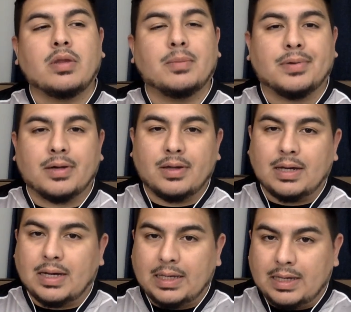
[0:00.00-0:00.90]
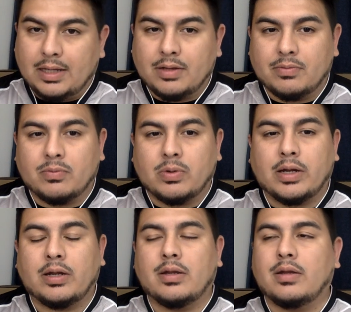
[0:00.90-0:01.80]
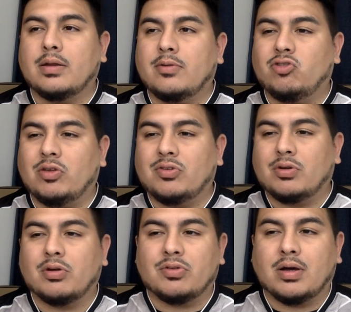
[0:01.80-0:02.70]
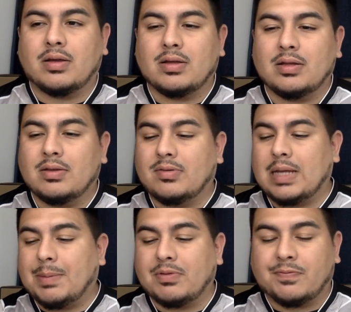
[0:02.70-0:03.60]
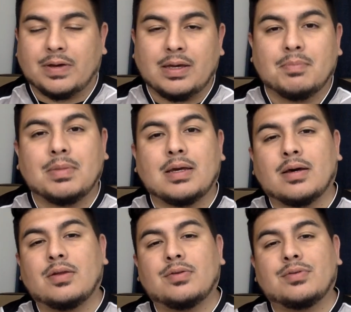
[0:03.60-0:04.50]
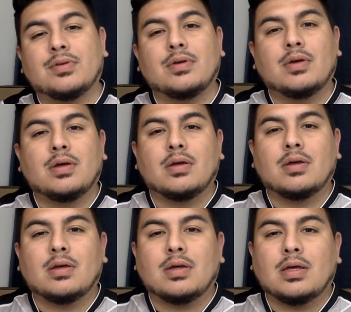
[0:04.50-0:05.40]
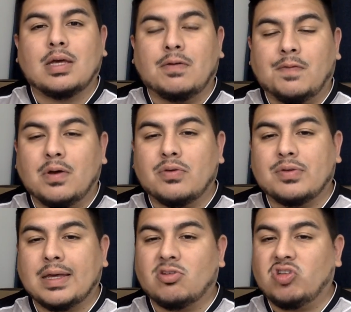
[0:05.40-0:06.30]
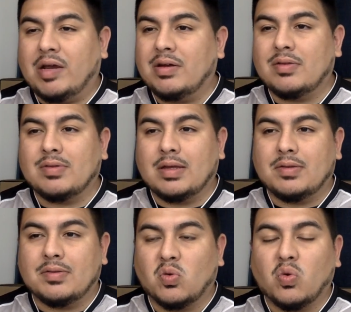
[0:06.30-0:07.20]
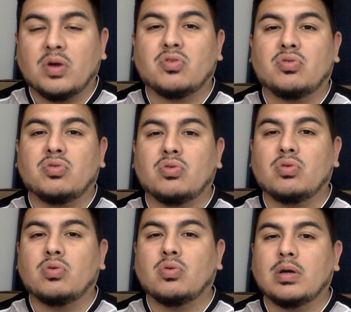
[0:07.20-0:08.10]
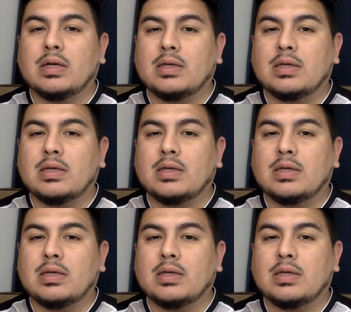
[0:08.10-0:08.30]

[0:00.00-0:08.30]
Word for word: But I get it when Jason Herzog stops the fight, because he feels like Jared is going to